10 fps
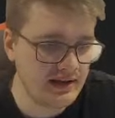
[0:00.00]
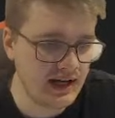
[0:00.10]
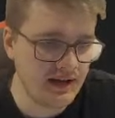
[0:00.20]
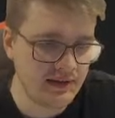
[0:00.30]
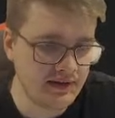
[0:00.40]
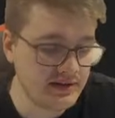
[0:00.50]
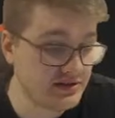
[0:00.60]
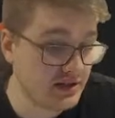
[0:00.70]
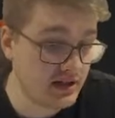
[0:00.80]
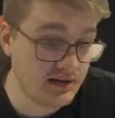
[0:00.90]
Yeah, and then
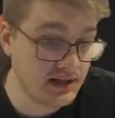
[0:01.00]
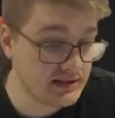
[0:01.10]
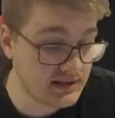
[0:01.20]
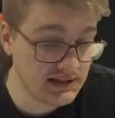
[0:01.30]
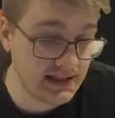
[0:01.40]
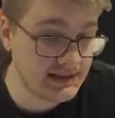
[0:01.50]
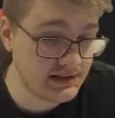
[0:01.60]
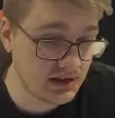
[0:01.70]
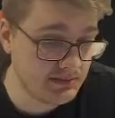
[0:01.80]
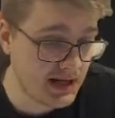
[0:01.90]
there's a nice little
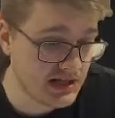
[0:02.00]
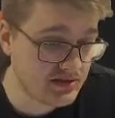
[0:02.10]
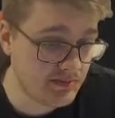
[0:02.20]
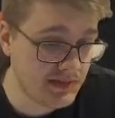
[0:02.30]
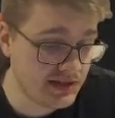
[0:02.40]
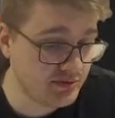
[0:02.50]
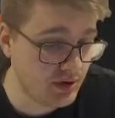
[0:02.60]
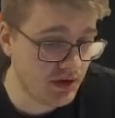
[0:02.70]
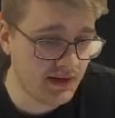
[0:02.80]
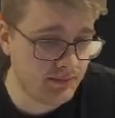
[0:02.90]
install bash script that you
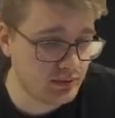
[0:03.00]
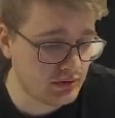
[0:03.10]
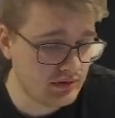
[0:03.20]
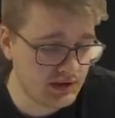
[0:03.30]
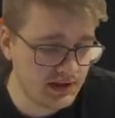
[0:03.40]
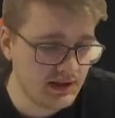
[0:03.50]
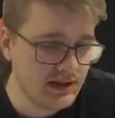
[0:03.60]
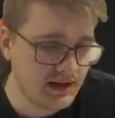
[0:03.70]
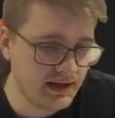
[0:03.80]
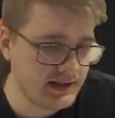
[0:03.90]
run that will
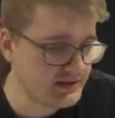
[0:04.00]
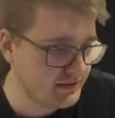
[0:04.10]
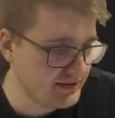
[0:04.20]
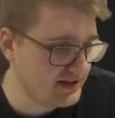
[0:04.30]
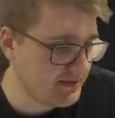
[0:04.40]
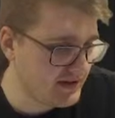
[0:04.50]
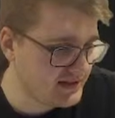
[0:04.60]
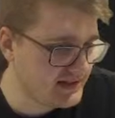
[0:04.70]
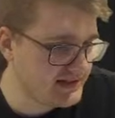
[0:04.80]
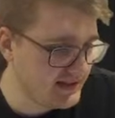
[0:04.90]
install the
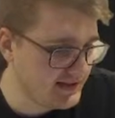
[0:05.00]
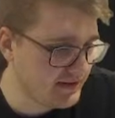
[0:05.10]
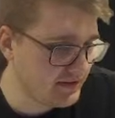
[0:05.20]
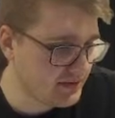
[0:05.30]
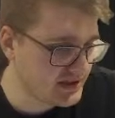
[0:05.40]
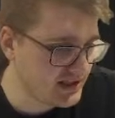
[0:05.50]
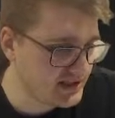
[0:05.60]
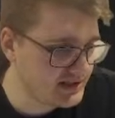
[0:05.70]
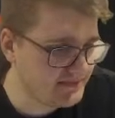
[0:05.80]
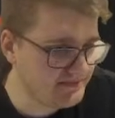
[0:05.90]
dependencies needed on the
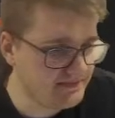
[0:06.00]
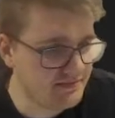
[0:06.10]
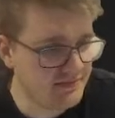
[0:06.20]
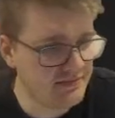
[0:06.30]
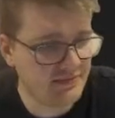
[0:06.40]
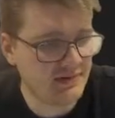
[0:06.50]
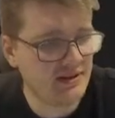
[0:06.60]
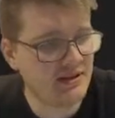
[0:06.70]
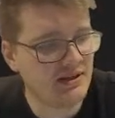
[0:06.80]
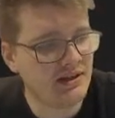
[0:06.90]
workstation.
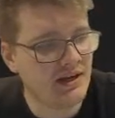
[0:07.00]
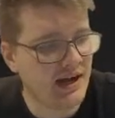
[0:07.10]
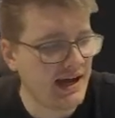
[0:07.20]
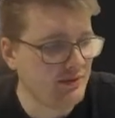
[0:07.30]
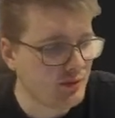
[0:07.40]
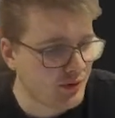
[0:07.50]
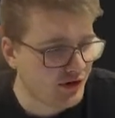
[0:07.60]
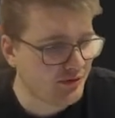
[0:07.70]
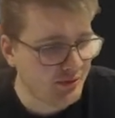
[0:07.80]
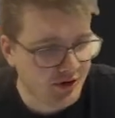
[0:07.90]
I have
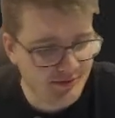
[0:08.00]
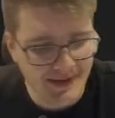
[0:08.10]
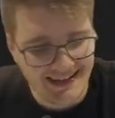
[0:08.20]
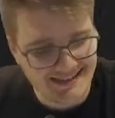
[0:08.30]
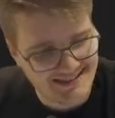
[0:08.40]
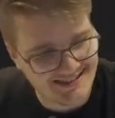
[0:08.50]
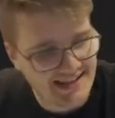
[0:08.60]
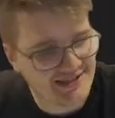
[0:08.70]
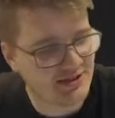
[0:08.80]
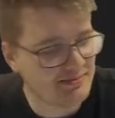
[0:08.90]
a work balance.
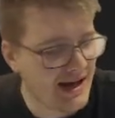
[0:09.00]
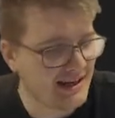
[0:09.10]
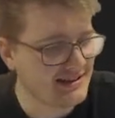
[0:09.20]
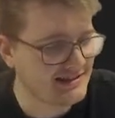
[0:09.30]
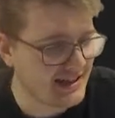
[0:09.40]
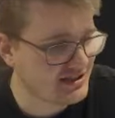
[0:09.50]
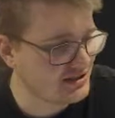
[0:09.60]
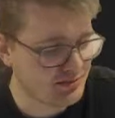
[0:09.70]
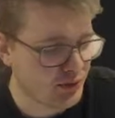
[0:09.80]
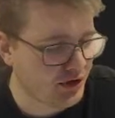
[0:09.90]
That's not a balance, that's
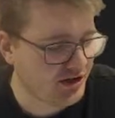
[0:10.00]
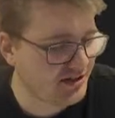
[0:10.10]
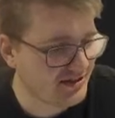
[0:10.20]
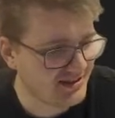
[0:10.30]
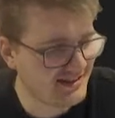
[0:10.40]
just work.